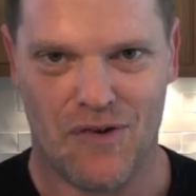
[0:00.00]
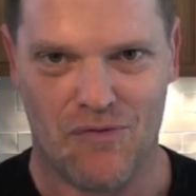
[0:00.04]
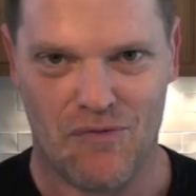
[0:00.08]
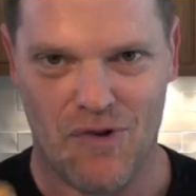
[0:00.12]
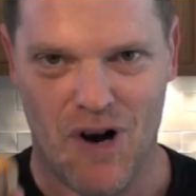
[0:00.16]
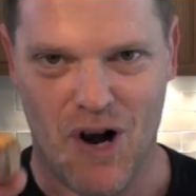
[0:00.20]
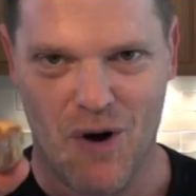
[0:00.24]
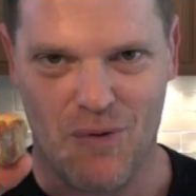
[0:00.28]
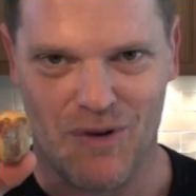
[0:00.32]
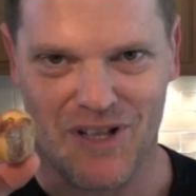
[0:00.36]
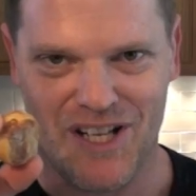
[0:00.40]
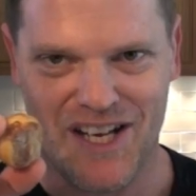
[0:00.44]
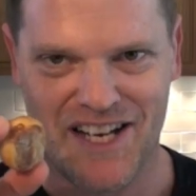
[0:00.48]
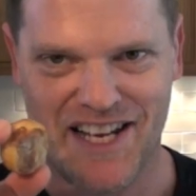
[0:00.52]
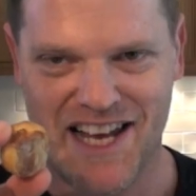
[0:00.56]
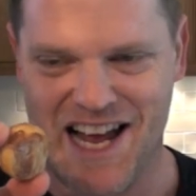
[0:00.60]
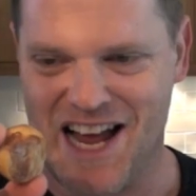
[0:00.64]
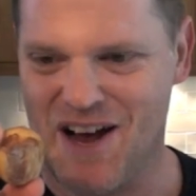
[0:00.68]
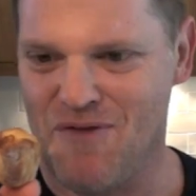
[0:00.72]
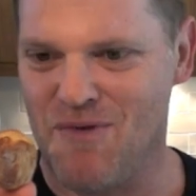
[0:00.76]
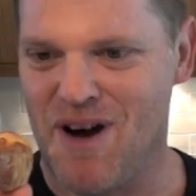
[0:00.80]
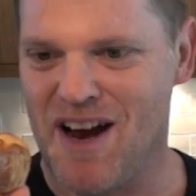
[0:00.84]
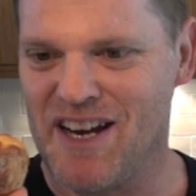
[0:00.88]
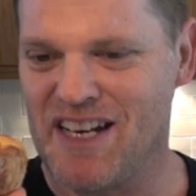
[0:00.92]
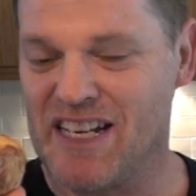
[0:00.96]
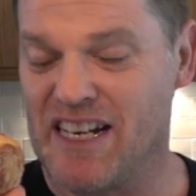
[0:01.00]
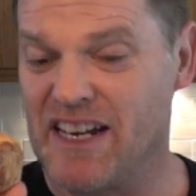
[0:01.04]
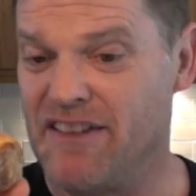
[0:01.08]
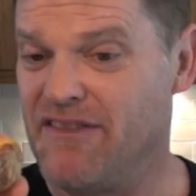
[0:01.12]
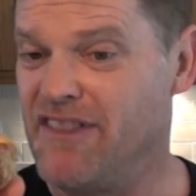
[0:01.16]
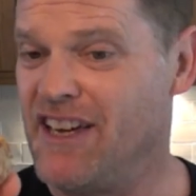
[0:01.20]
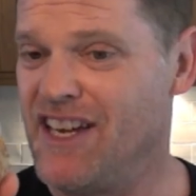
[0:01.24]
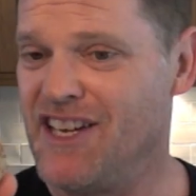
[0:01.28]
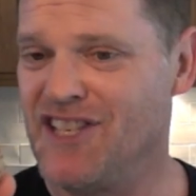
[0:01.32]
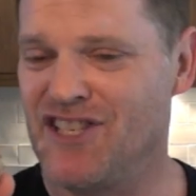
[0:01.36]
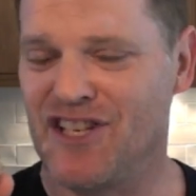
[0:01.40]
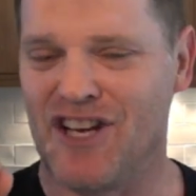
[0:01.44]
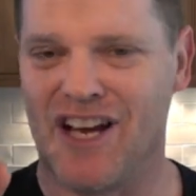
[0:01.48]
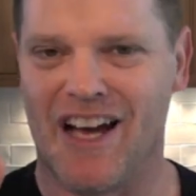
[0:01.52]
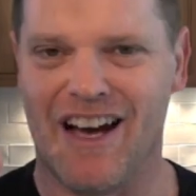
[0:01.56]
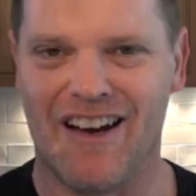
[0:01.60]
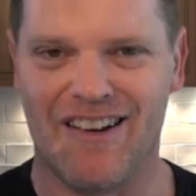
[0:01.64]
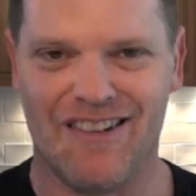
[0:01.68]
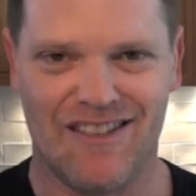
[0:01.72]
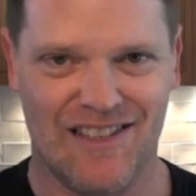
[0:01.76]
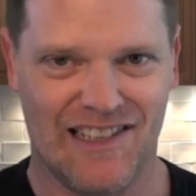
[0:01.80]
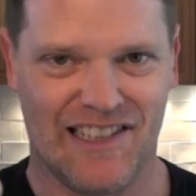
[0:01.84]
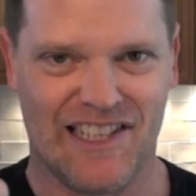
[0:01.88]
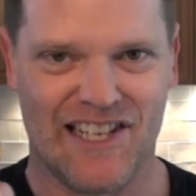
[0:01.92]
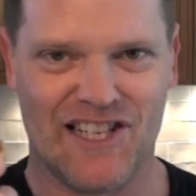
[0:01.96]
Right, well I can't wait to give these a go.
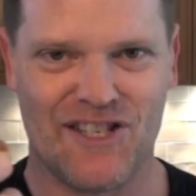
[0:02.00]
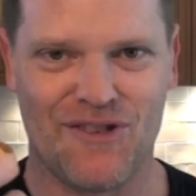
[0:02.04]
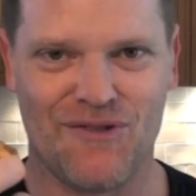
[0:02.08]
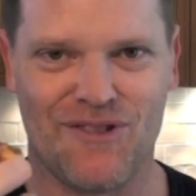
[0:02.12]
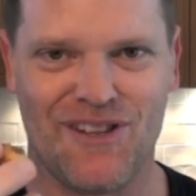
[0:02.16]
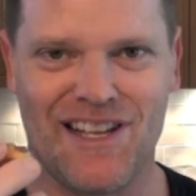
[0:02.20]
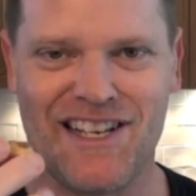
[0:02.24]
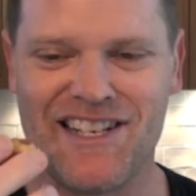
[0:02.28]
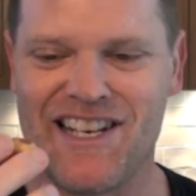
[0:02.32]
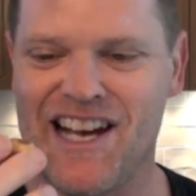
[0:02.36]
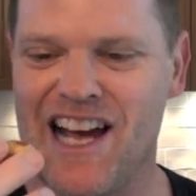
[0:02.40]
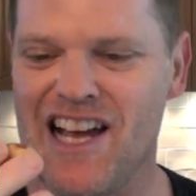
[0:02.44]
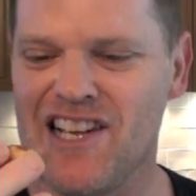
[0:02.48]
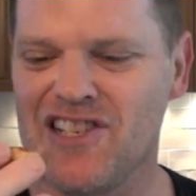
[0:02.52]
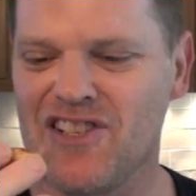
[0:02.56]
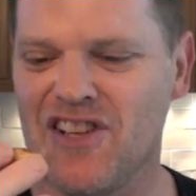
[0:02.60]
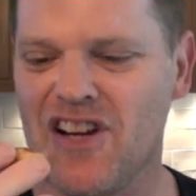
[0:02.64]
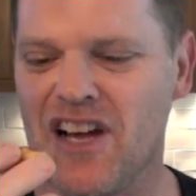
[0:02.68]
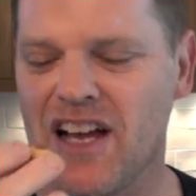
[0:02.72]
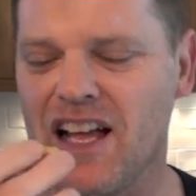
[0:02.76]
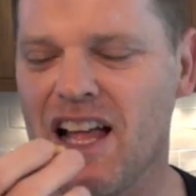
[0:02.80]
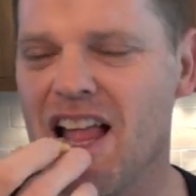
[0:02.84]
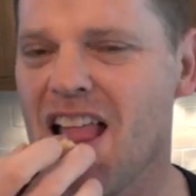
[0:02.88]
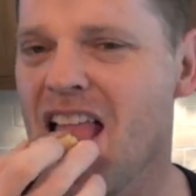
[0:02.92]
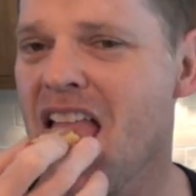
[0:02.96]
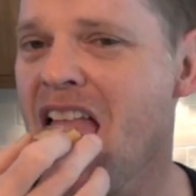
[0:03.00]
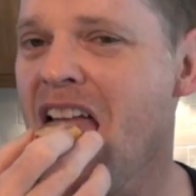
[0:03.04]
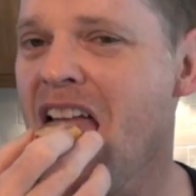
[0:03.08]
Let's see what they taste like.